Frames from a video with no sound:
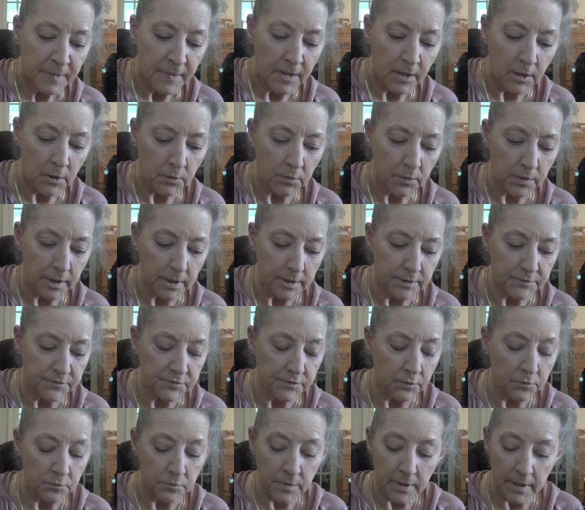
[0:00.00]
Okay,
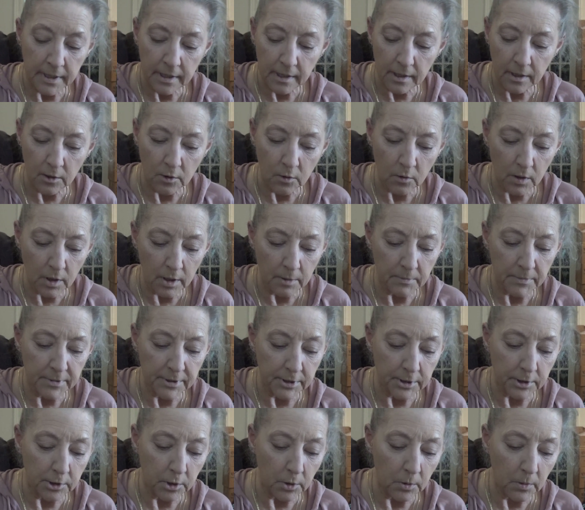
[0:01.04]
so now I'm going
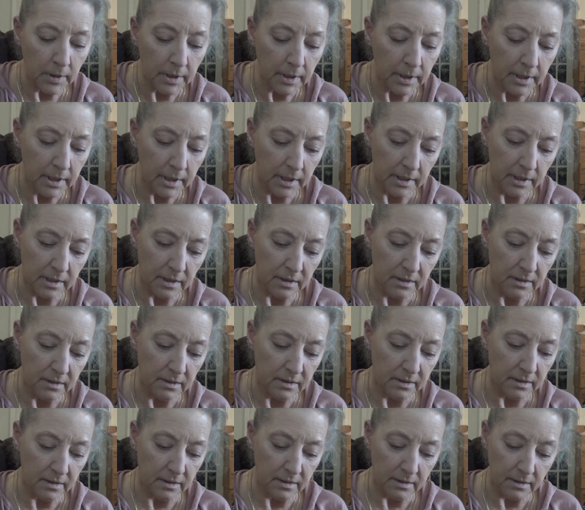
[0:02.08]
to go ahead
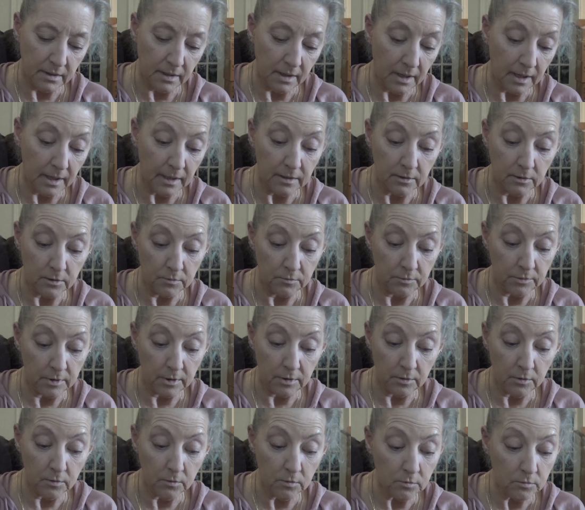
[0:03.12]
and, I don't
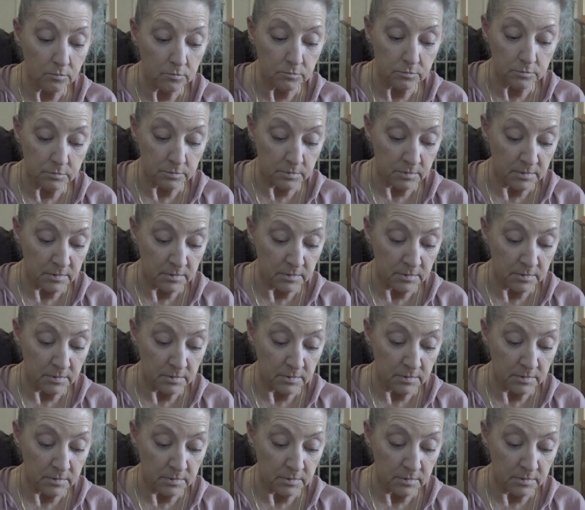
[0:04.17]
know,